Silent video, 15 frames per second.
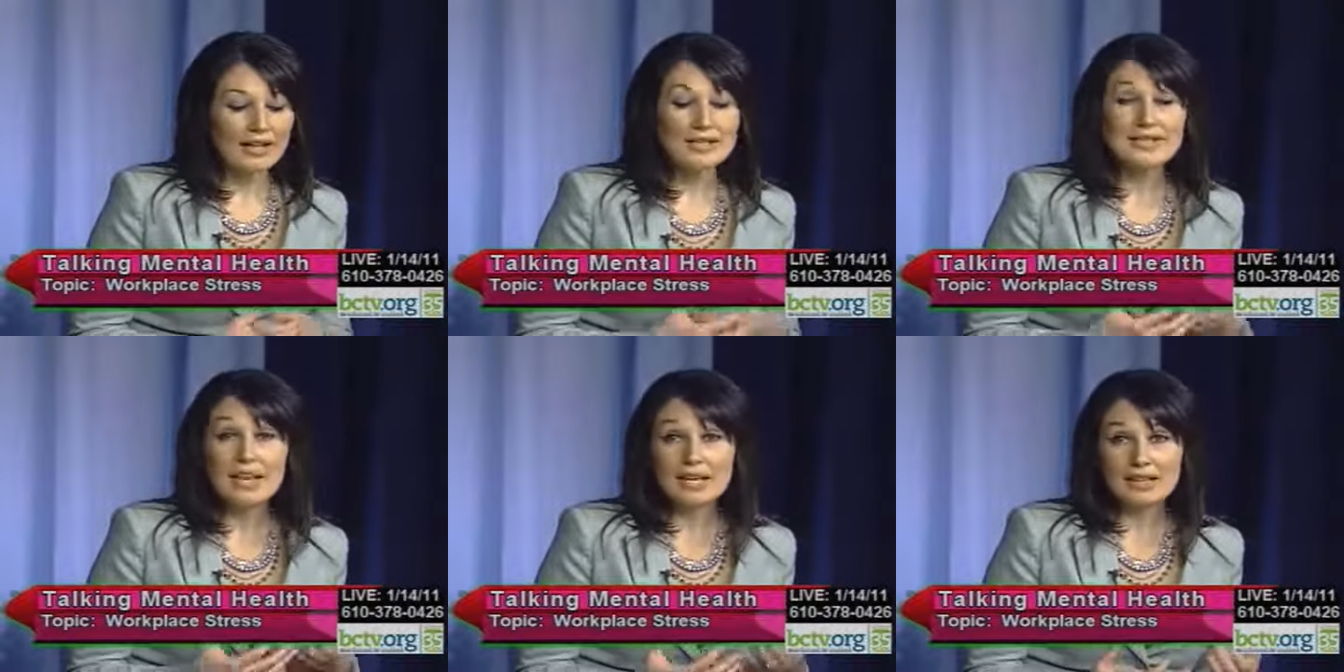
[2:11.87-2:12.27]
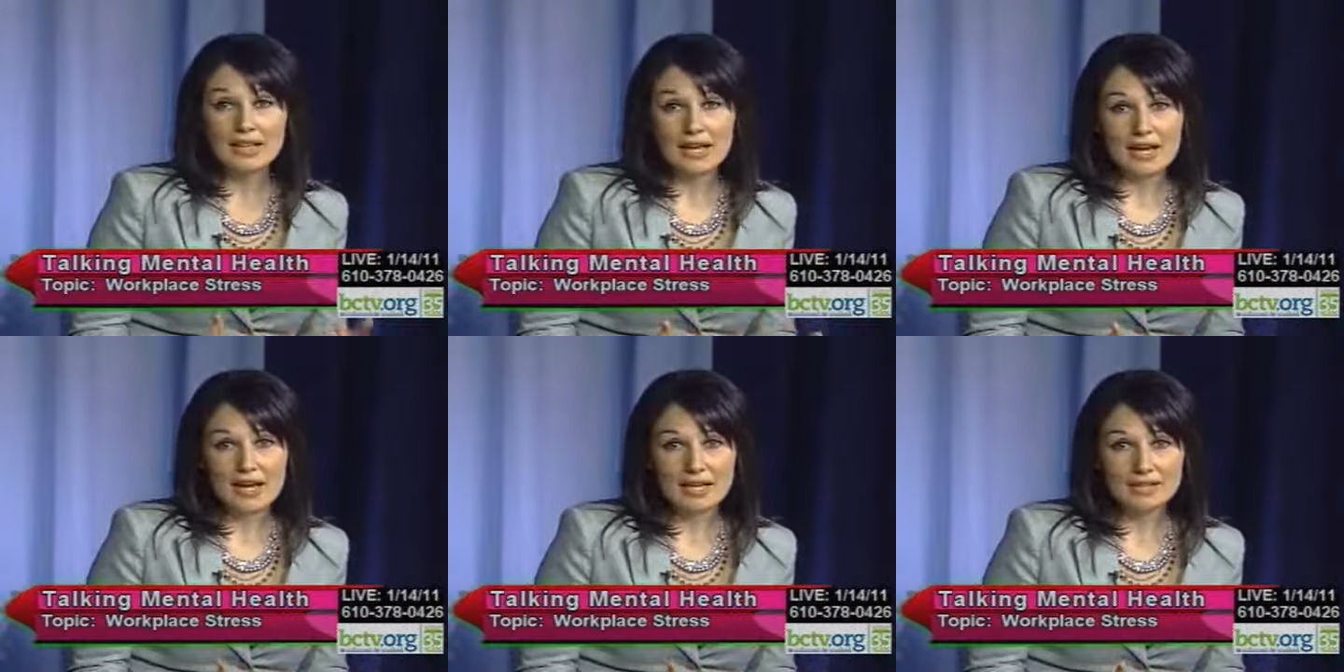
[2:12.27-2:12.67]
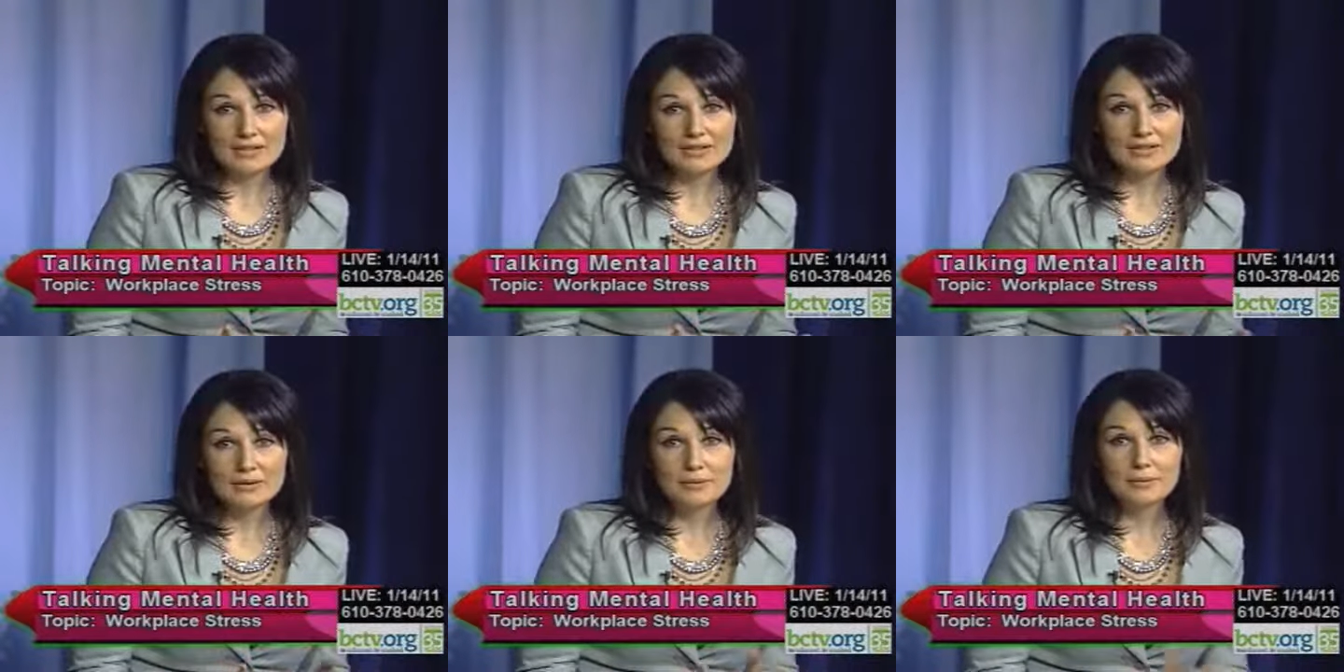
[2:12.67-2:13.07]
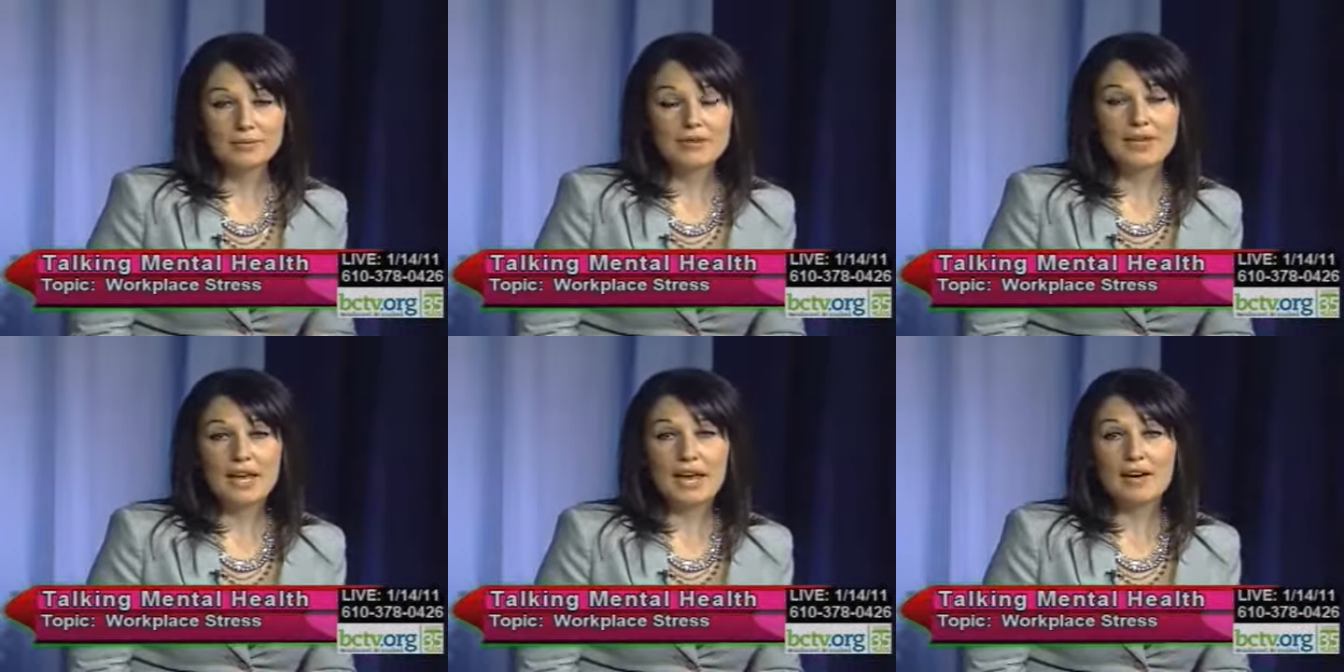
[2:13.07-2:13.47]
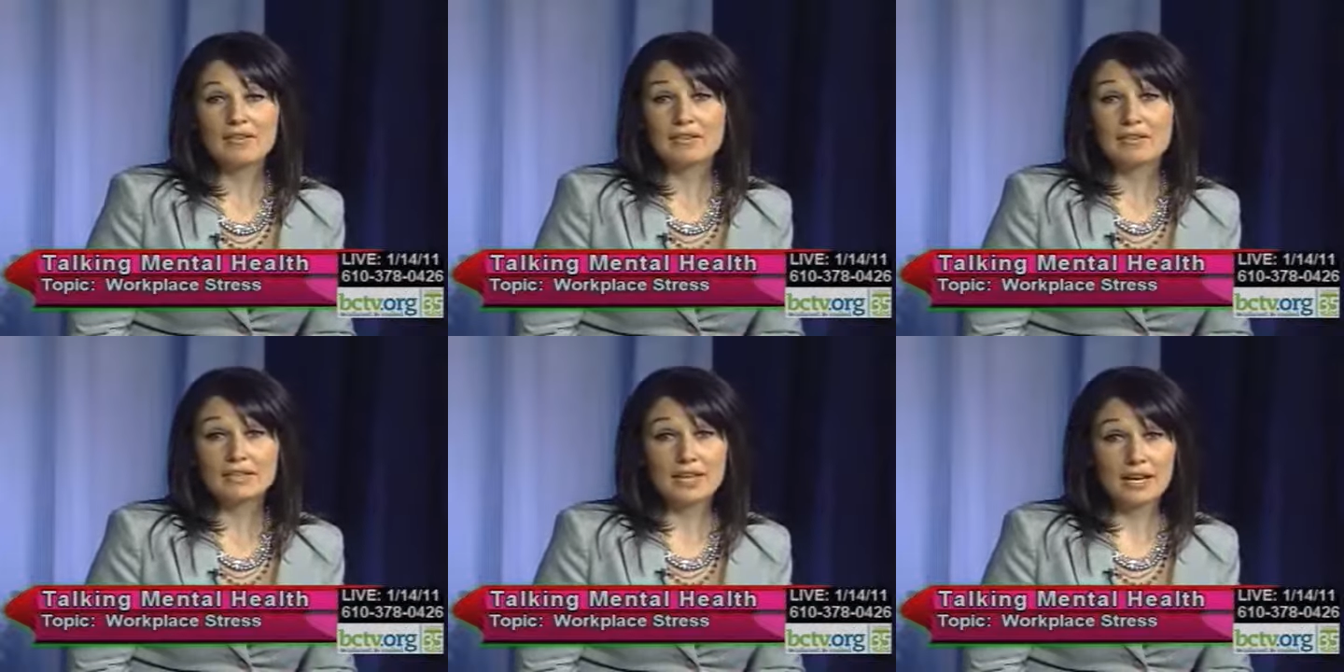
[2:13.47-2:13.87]
deadlines,
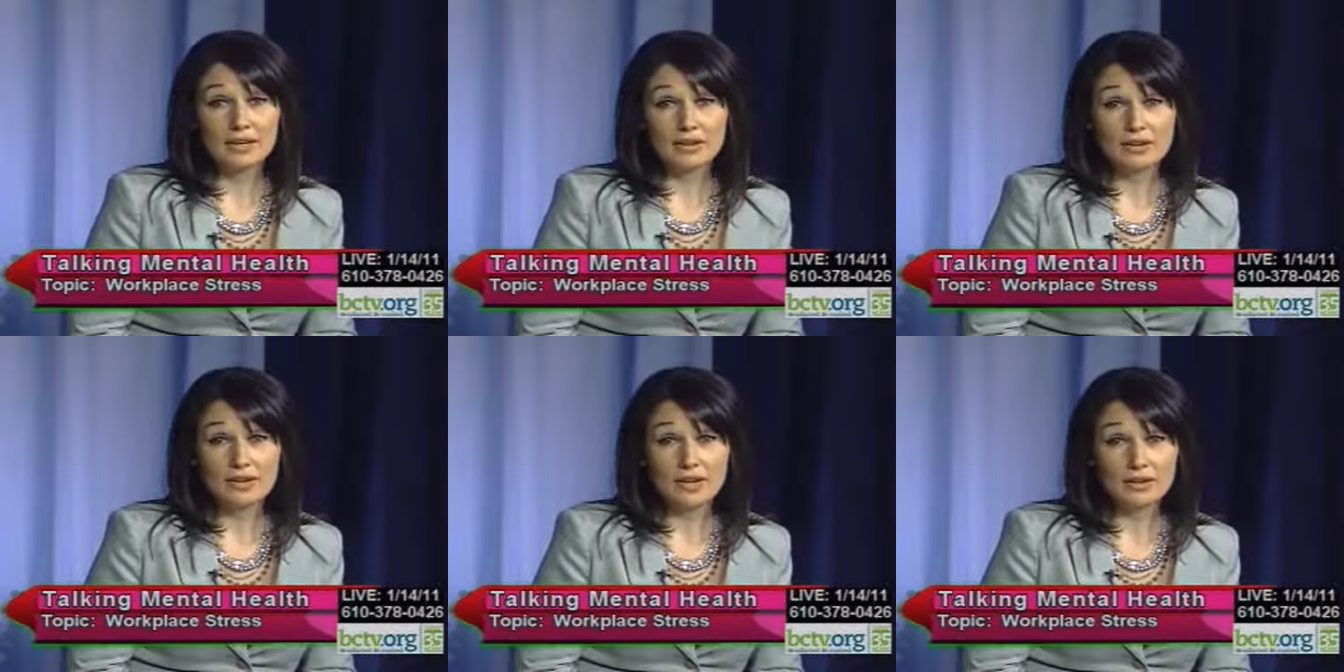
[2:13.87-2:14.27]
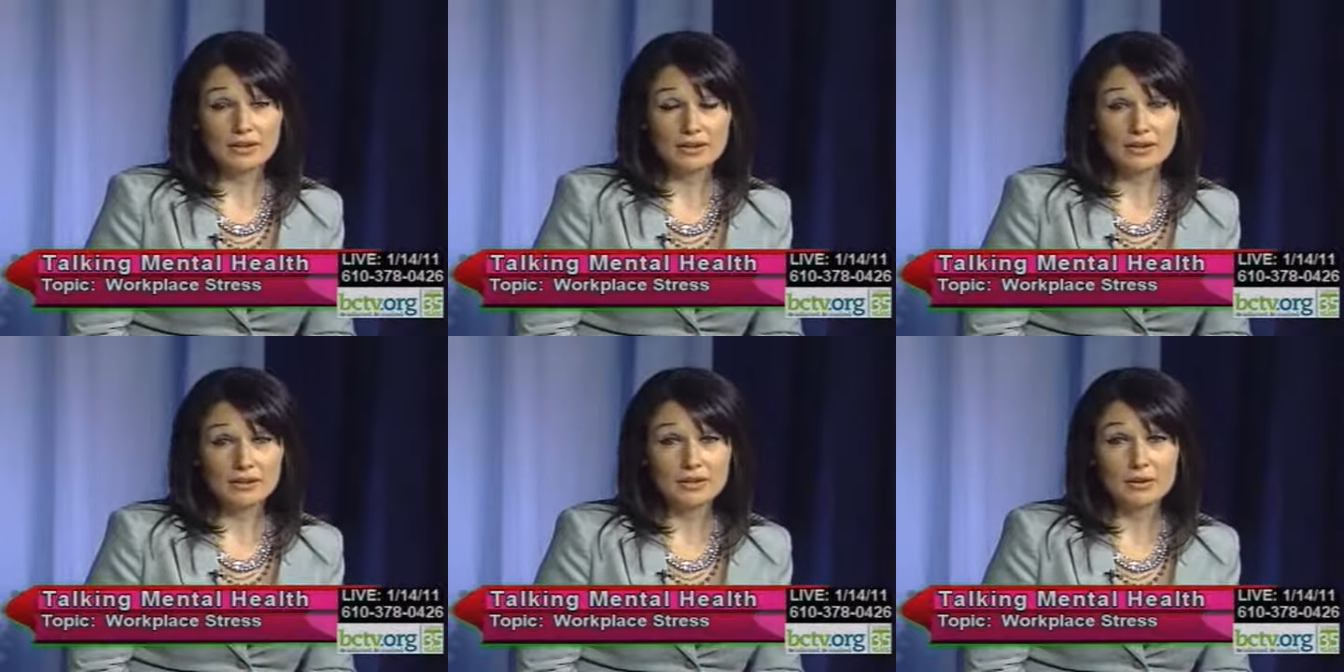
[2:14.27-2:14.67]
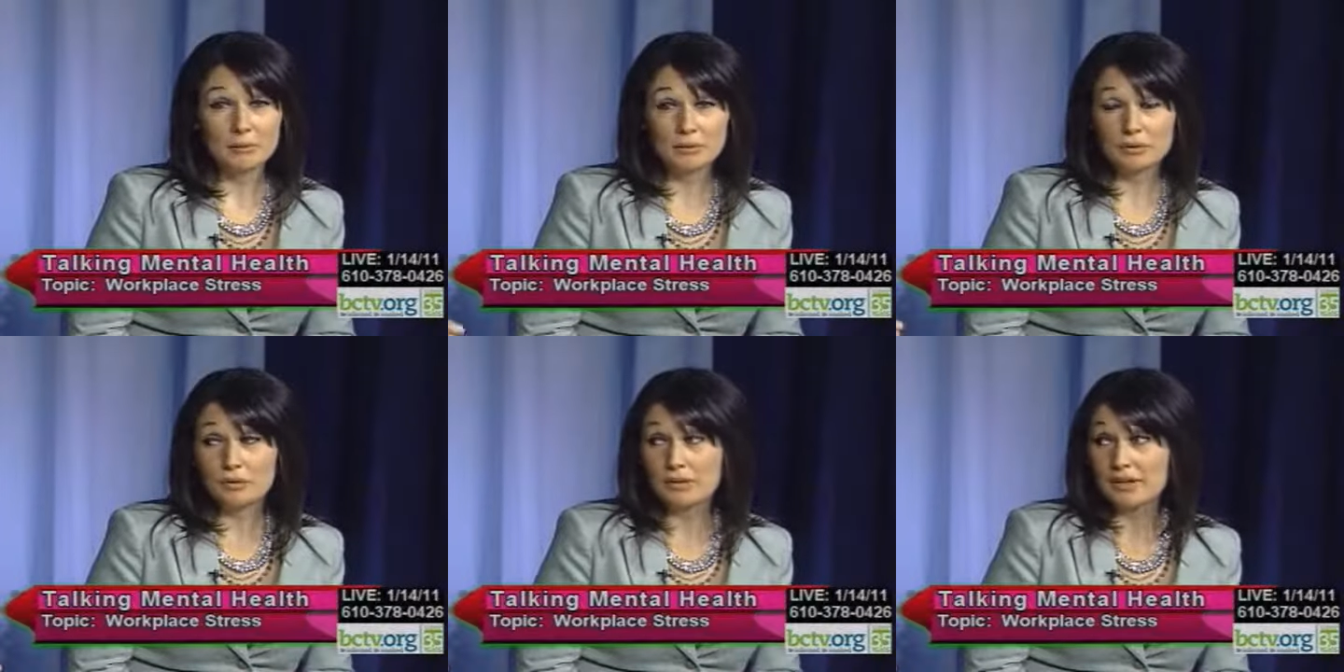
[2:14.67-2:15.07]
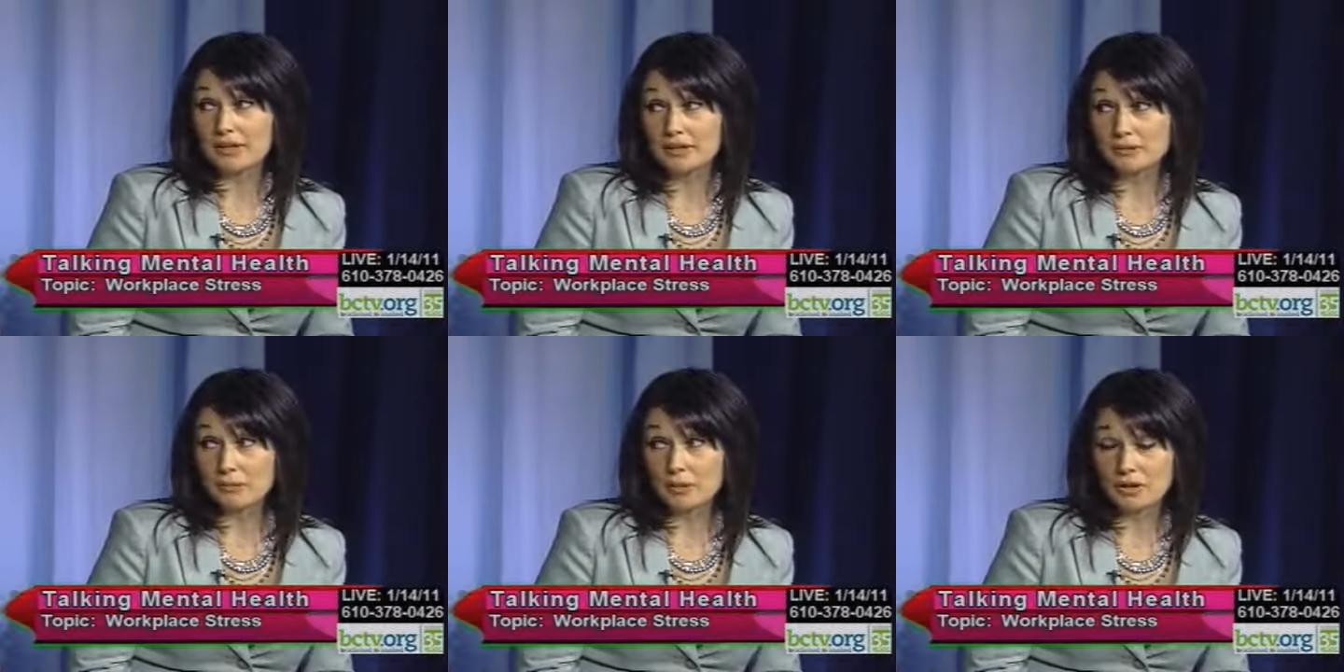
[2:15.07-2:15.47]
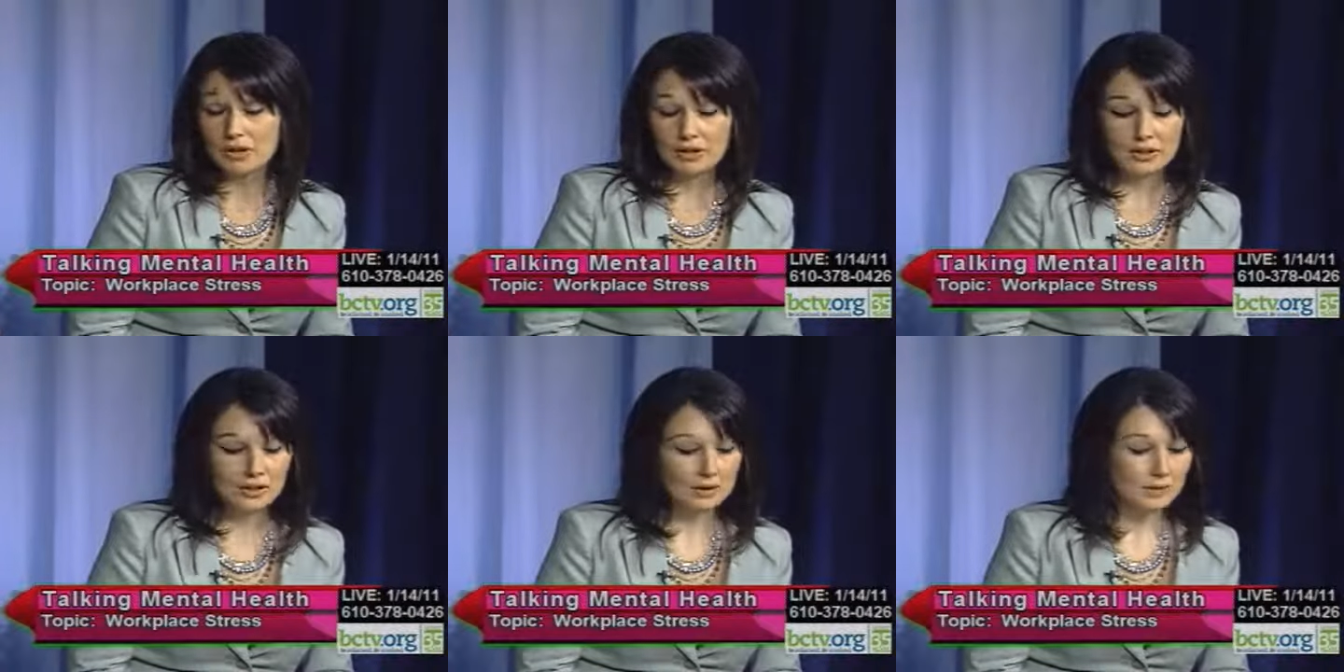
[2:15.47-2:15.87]
having to take on other employees'
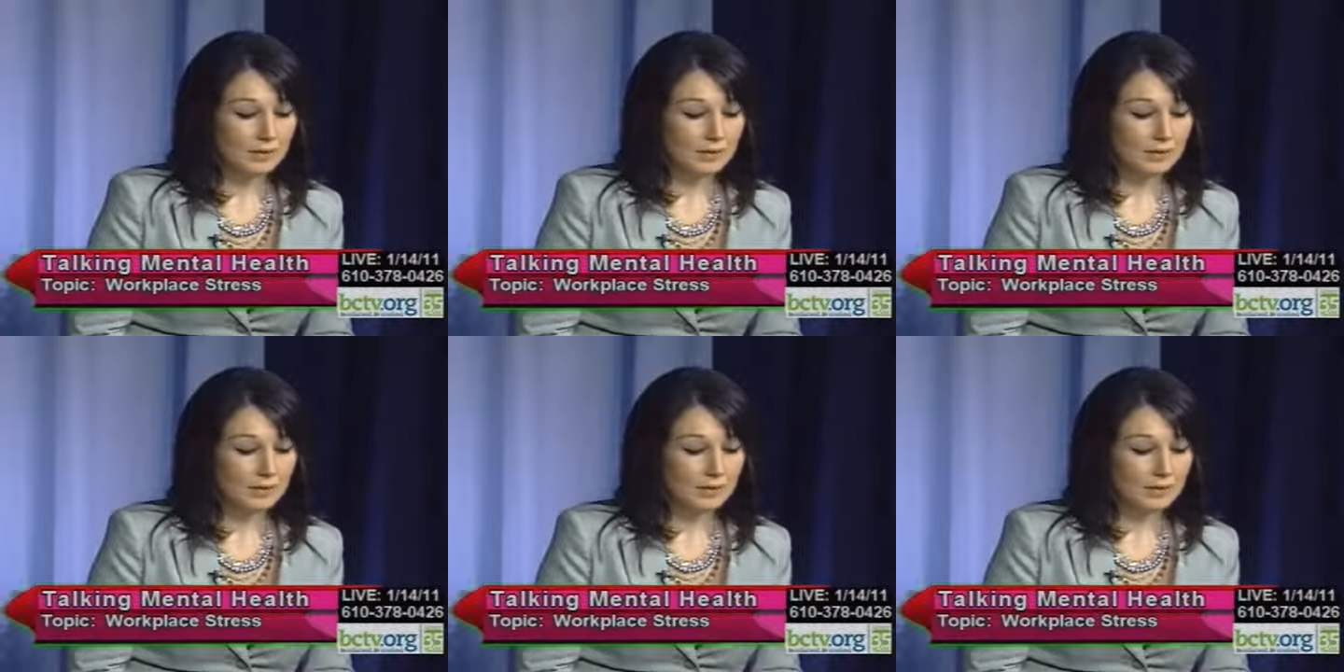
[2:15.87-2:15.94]
work,